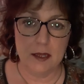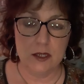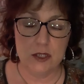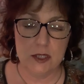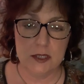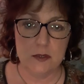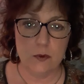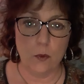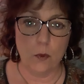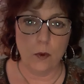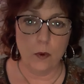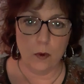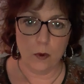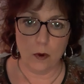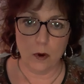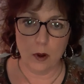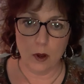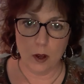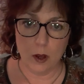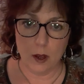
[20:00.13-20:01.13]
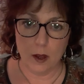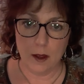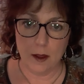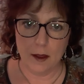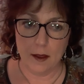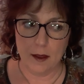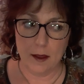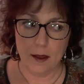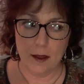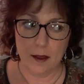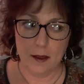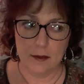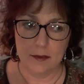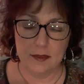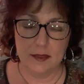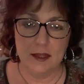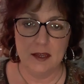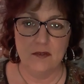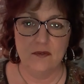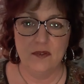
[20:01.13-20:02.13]
they just,
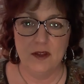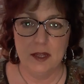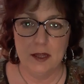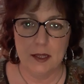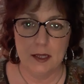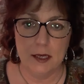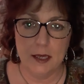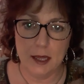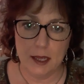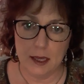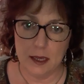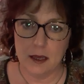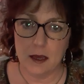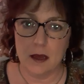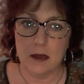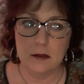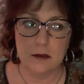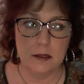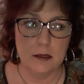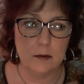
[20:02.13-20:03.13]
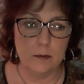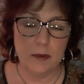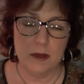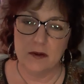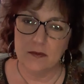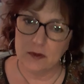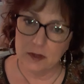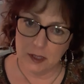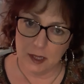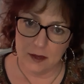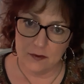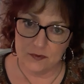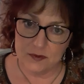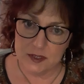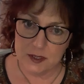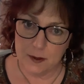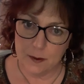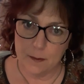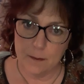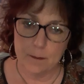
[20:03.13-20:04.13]
they're feeling like a little bit of a
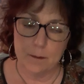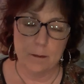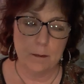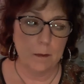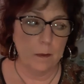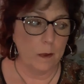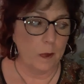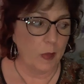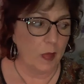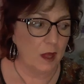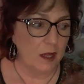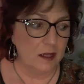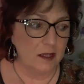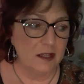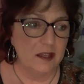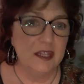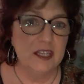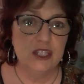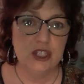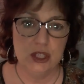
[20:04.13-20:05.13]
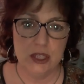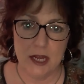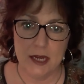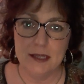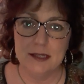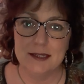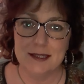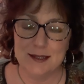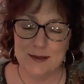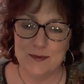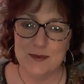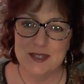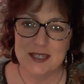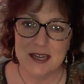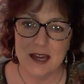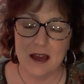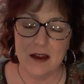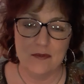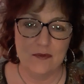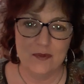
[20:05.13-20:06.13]
lift. They're shedding some
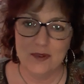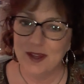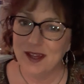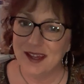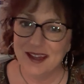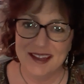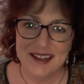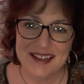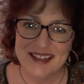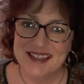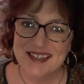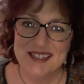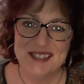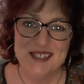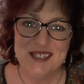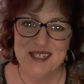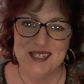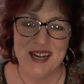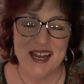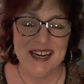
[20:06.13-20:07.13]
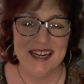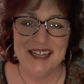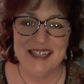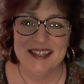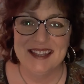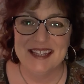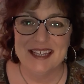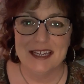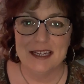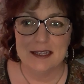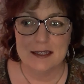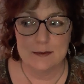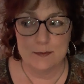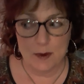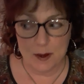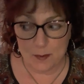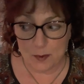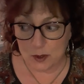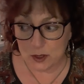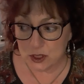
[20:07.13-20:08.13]
stuff. Shedding things.
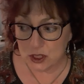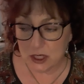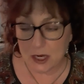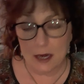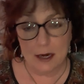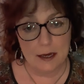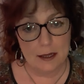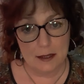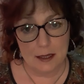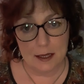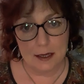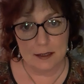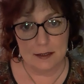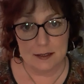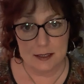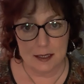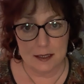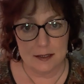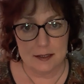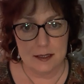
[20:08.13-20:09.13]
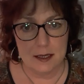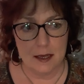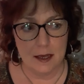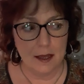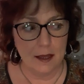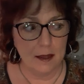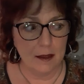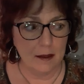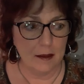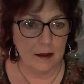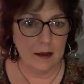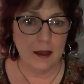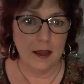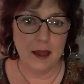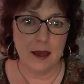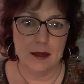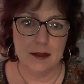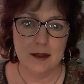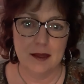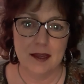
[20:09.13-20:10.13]
People are shedding things because,
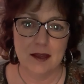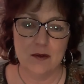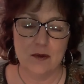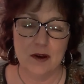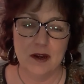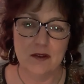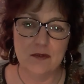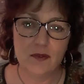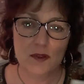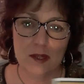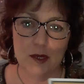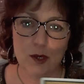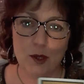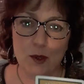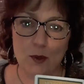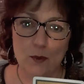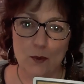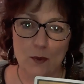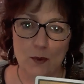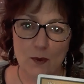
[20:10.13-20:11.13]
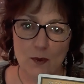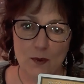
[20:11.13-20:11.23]
yeah, they're getting ready for the new.